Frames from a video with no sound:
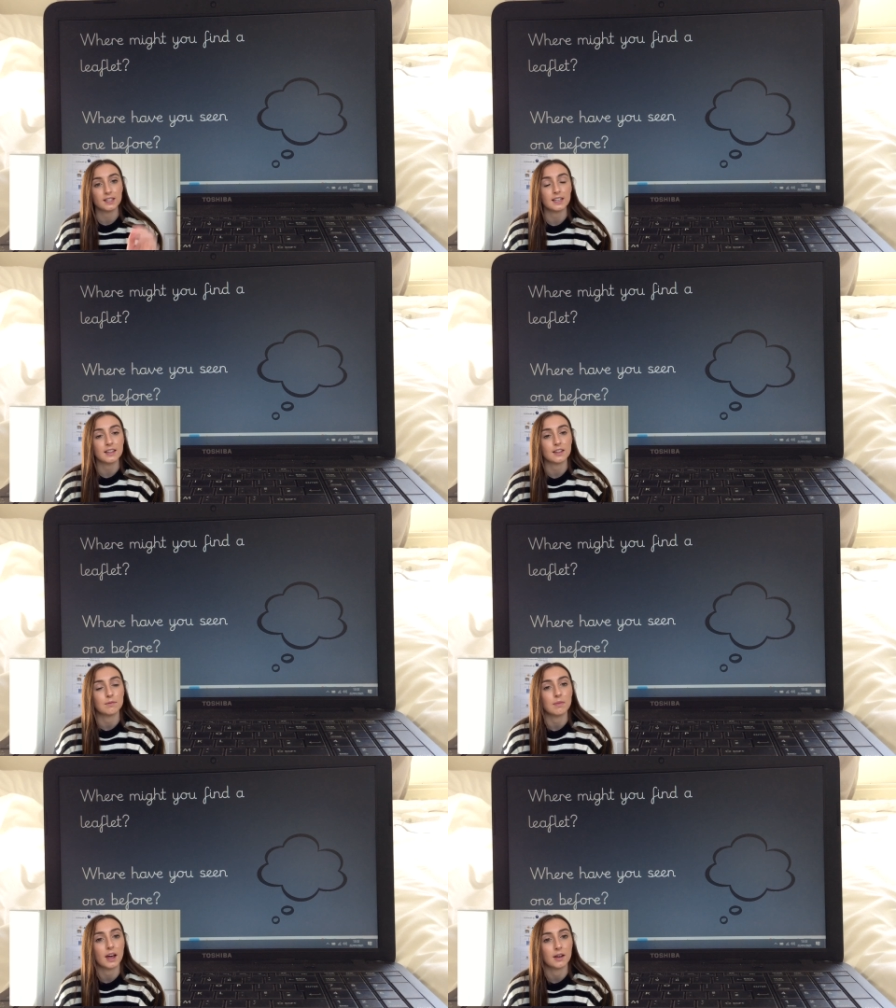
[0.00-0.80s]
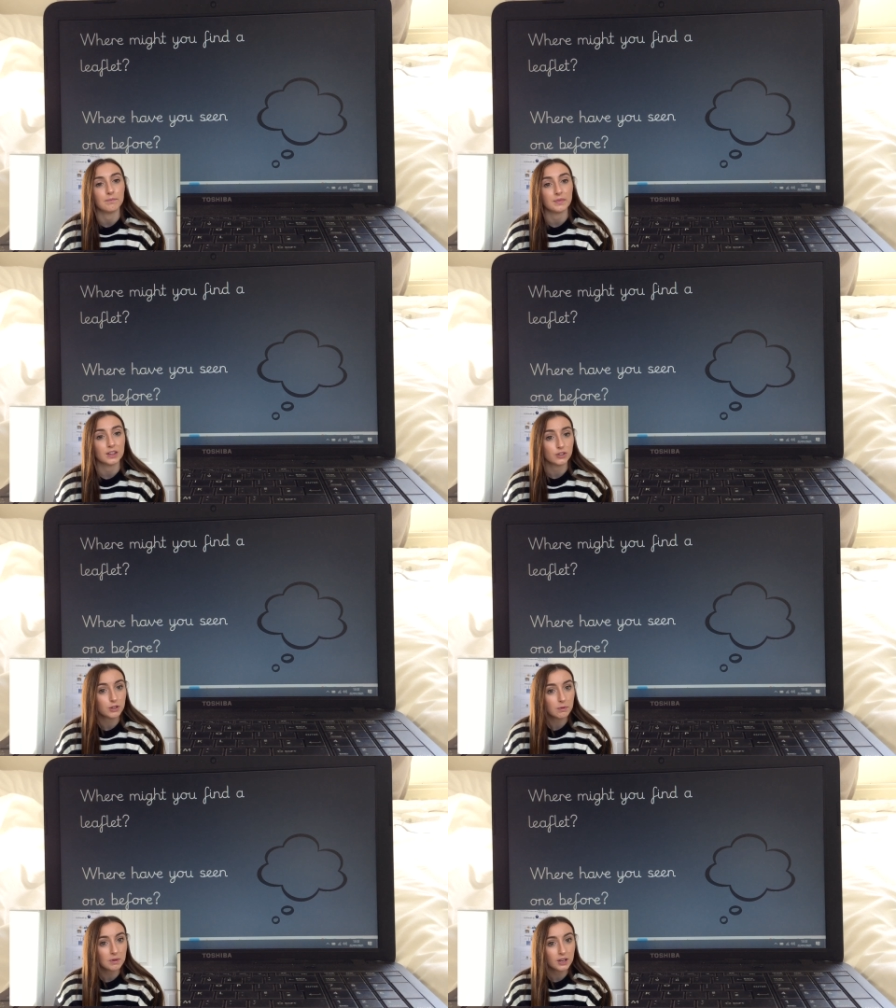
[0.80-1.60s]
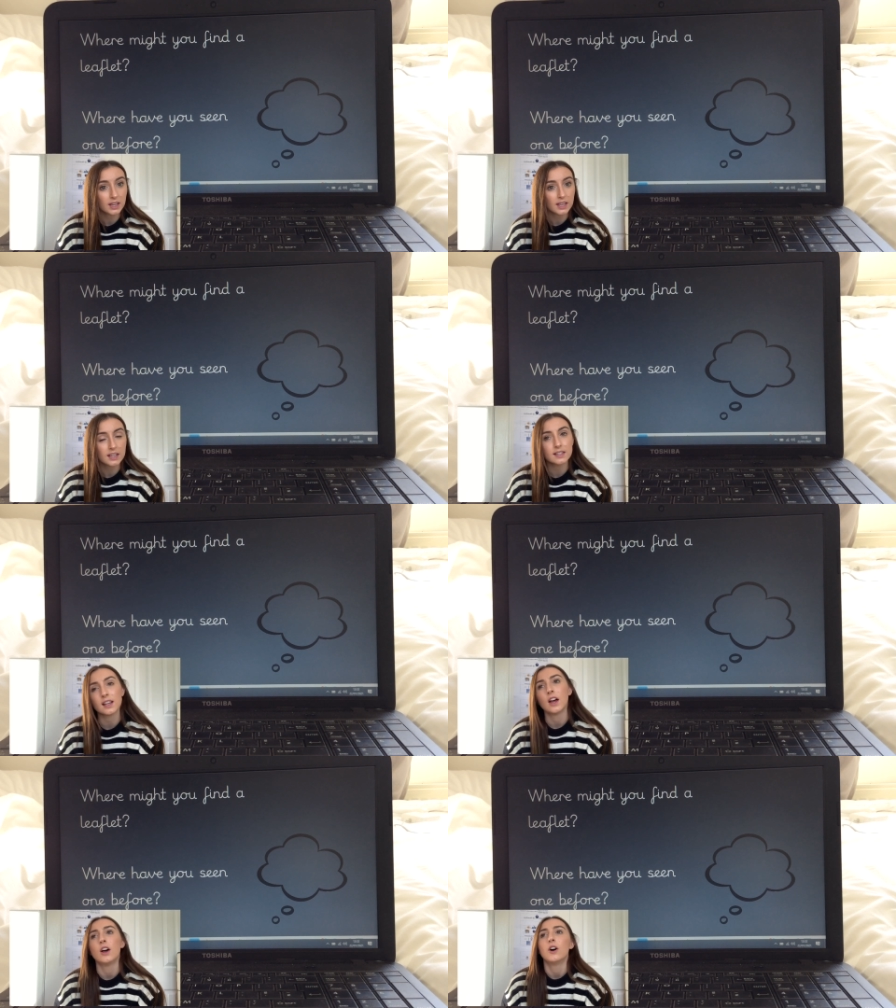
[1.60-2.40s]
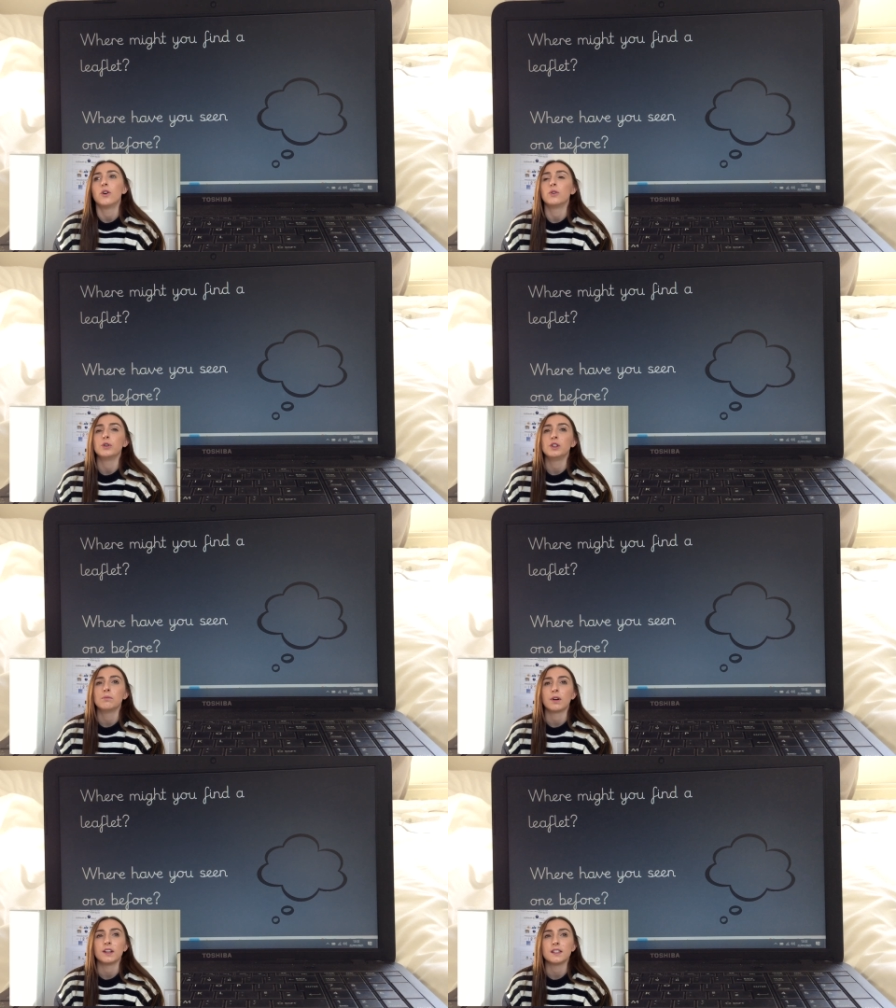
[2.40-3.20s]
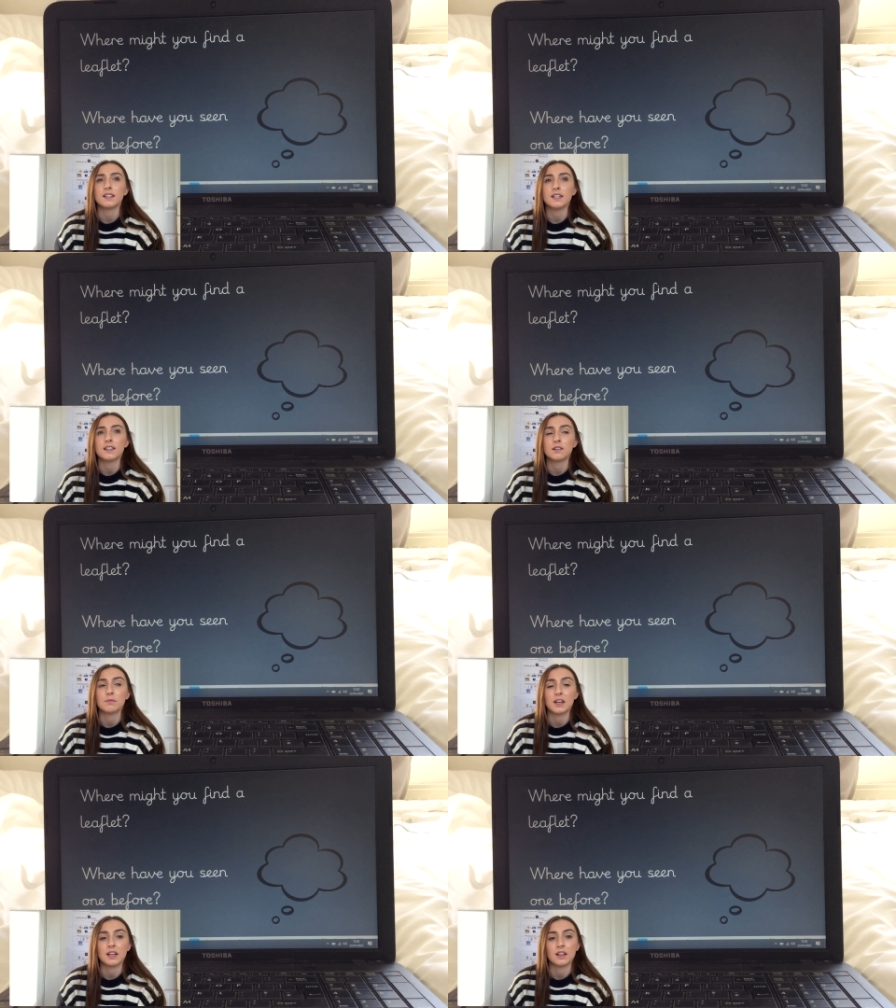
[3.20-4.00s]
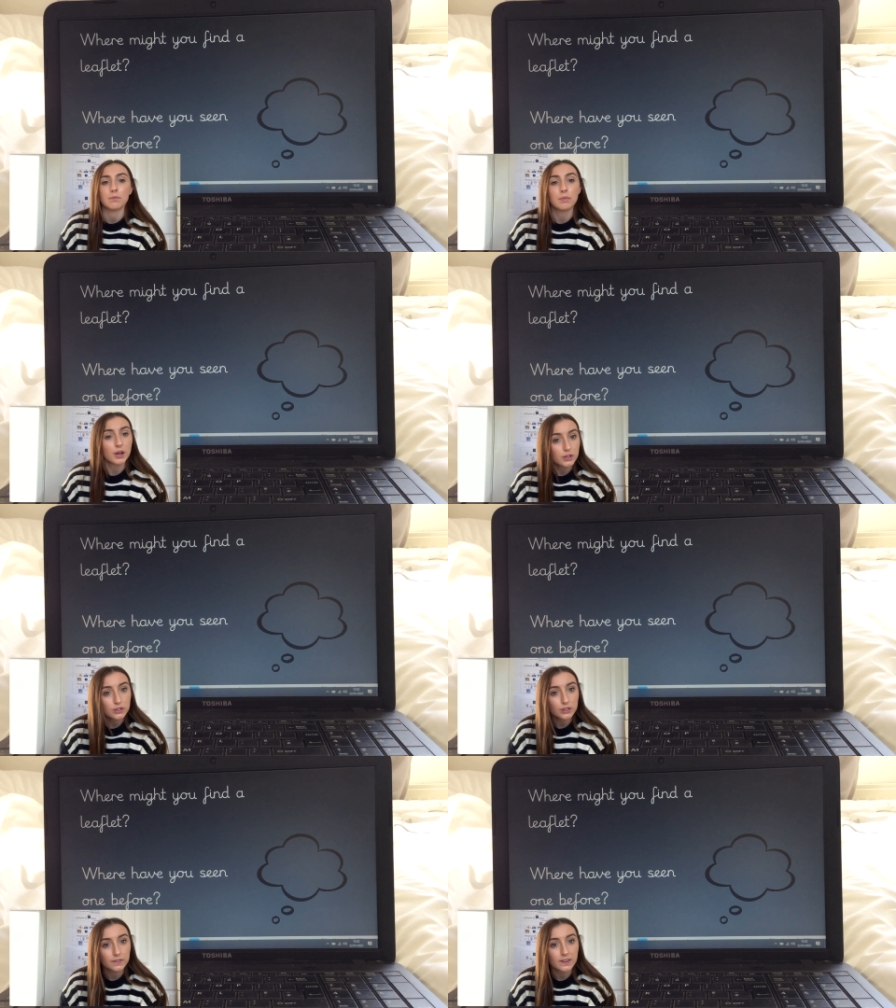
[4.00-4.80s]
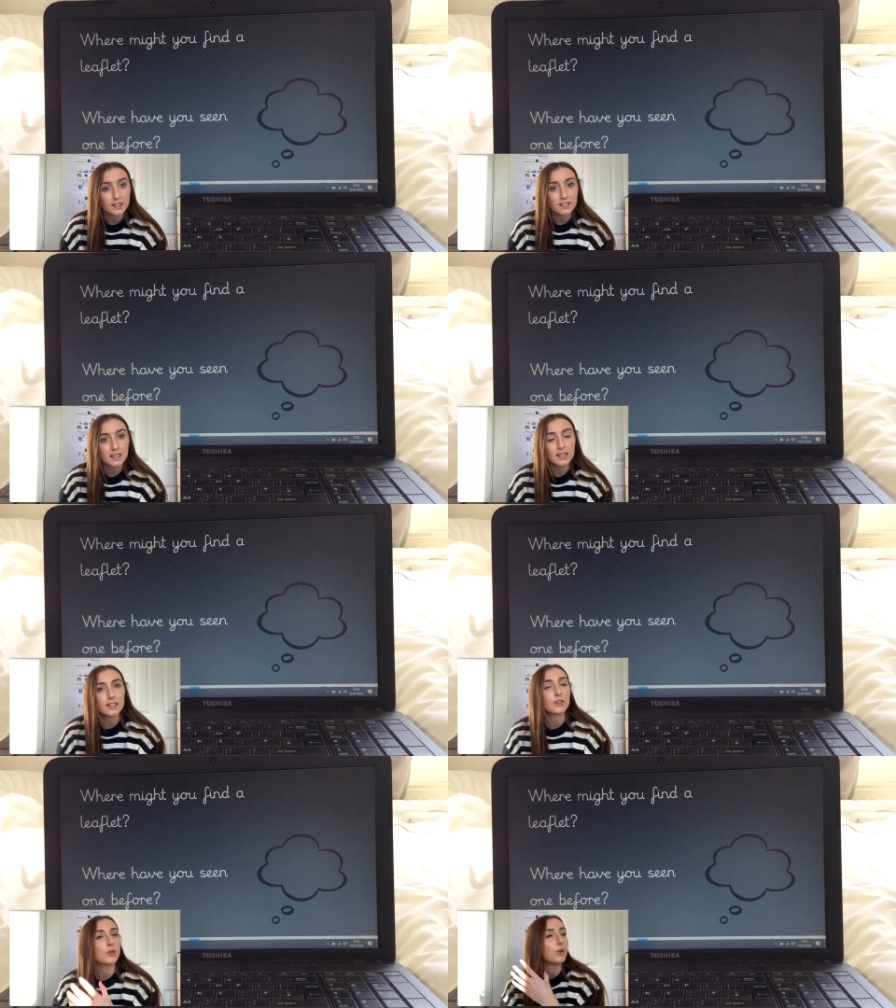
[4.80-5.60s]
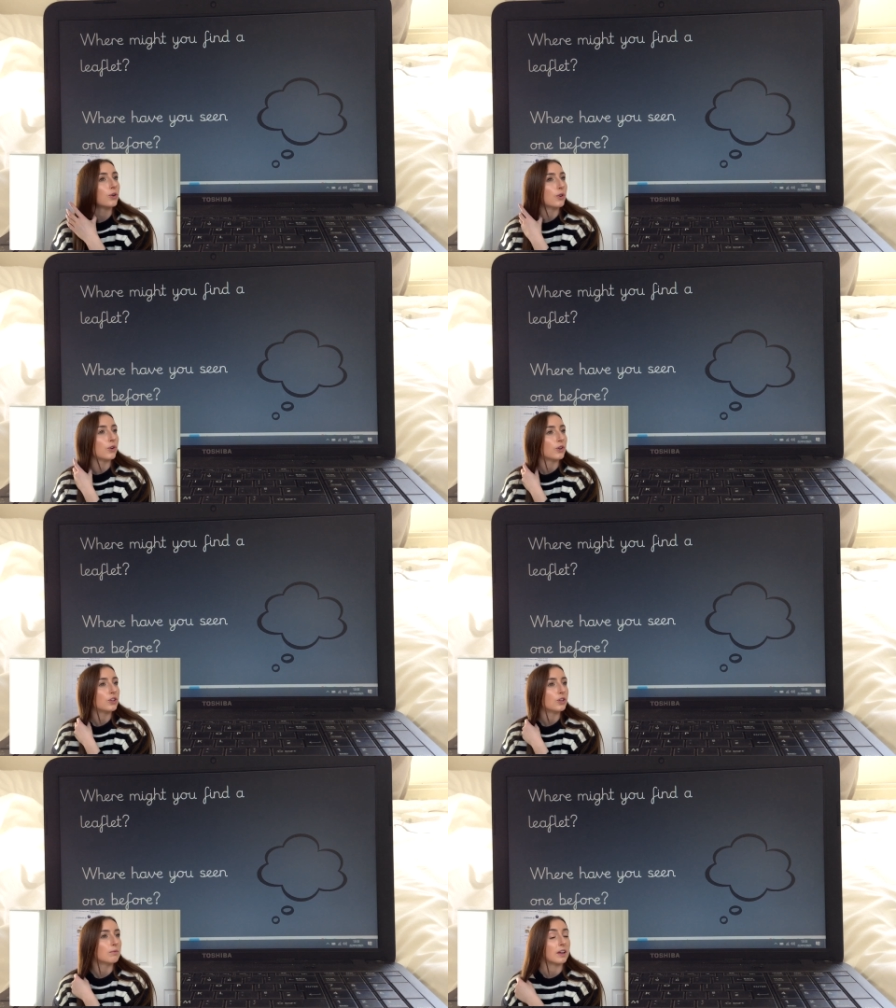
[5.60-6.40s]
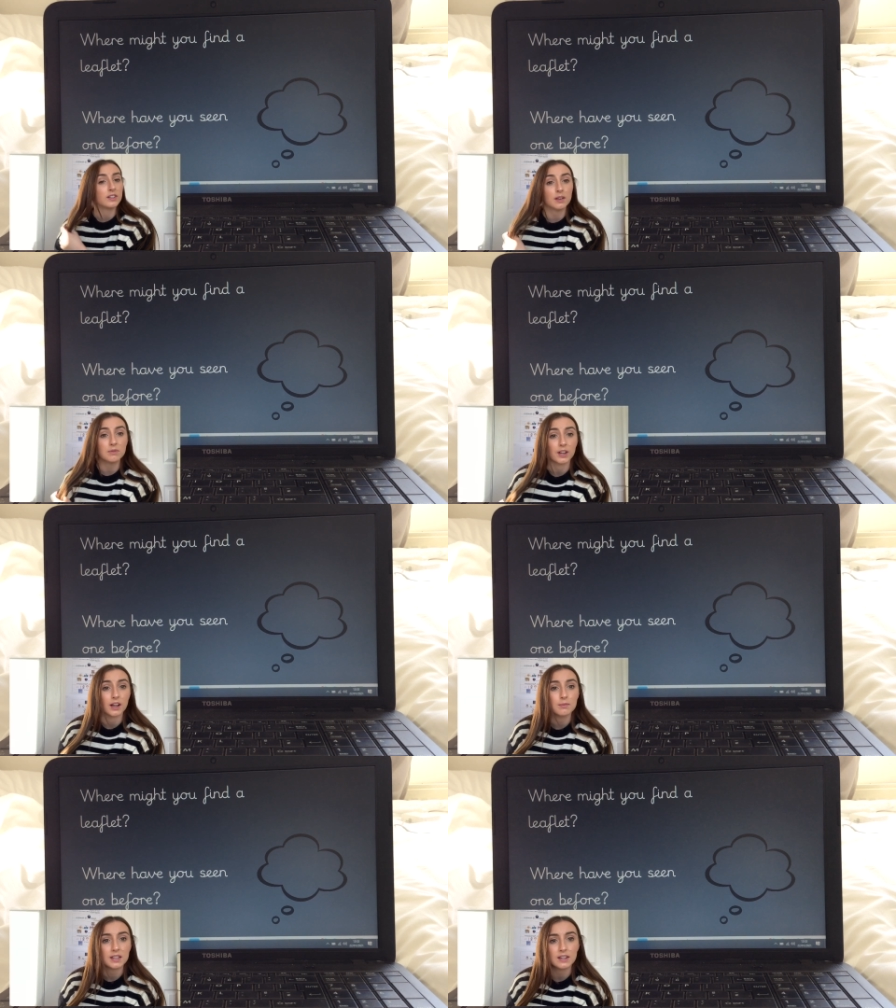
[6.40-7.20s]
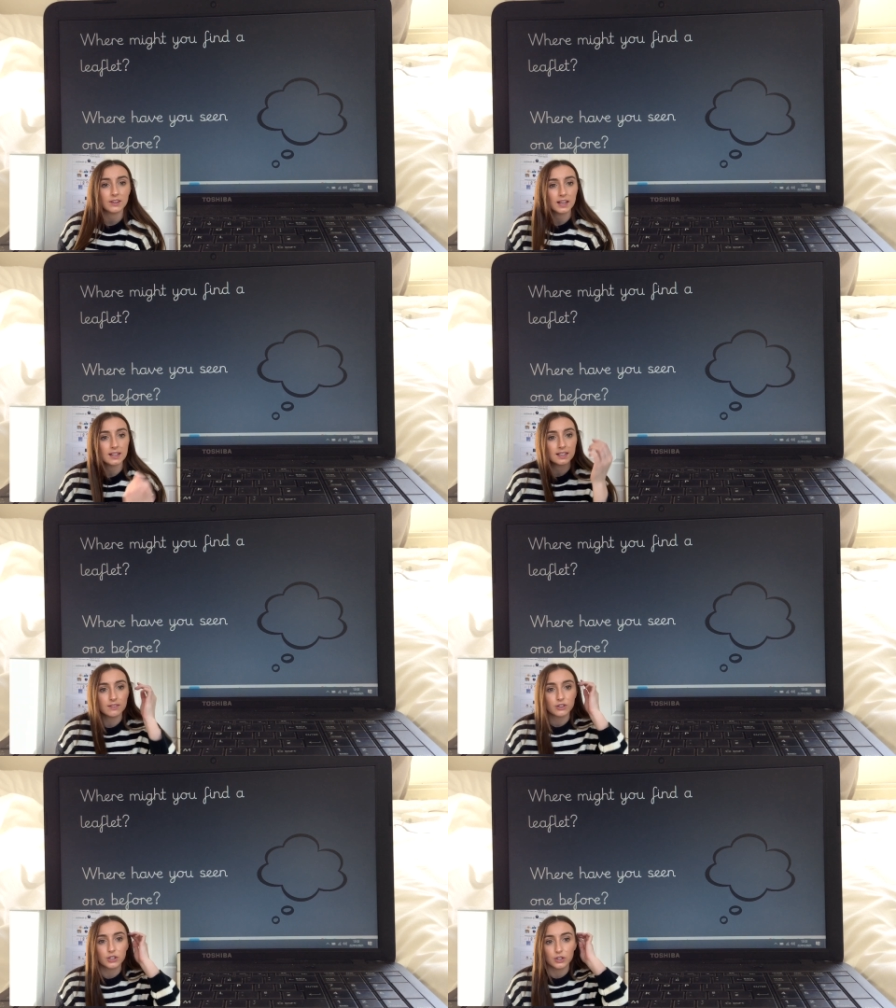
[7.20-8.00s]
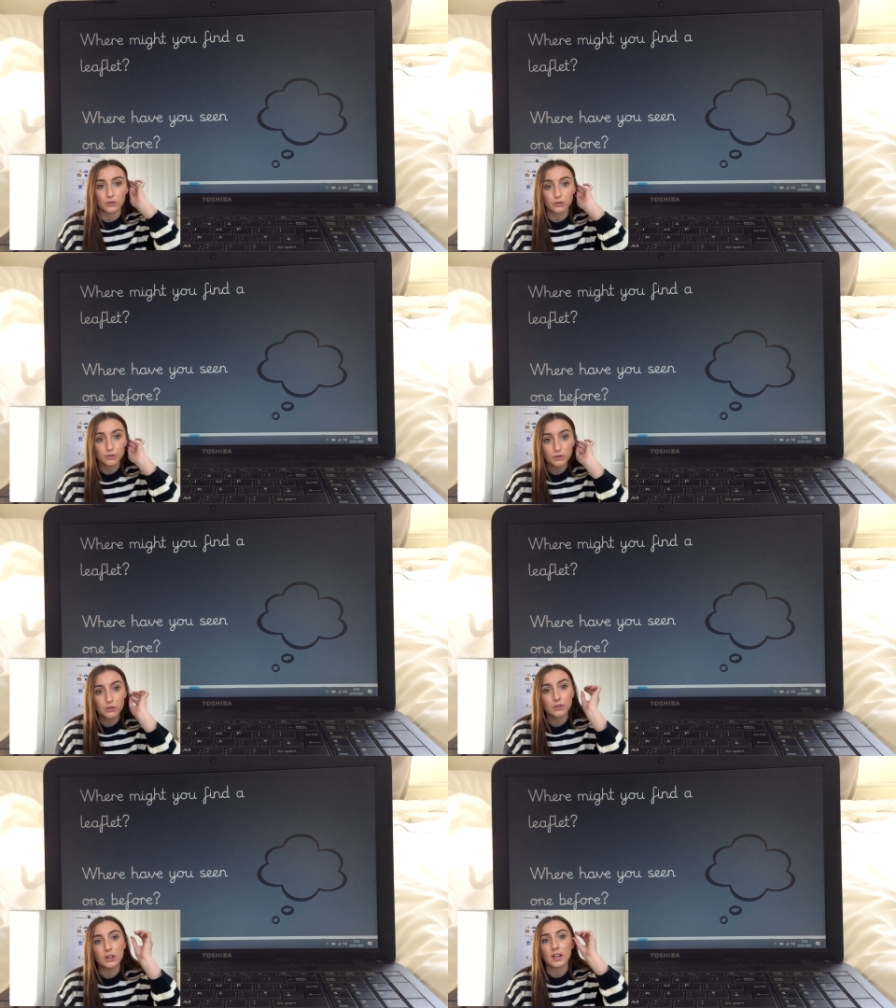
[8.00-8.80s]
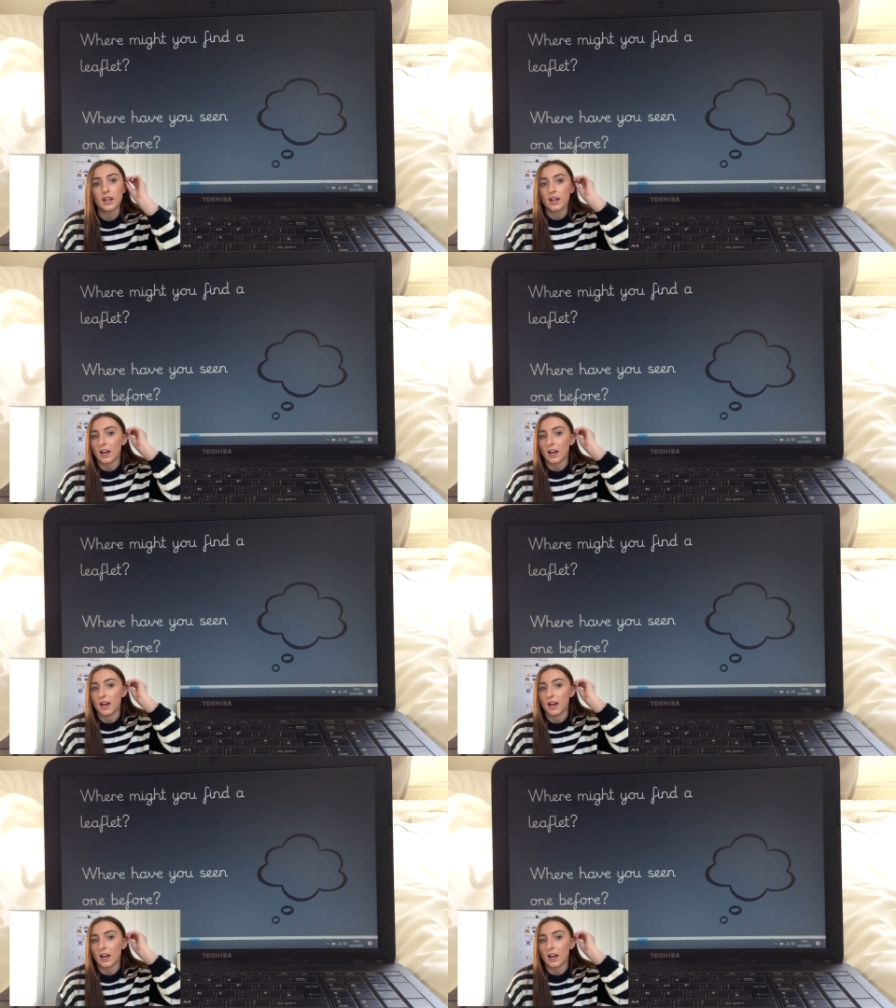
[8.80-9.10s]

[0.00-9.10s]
I see them um, in the supermarkets or you might see them in the post offices or you might sometimes they even get delivered to your door.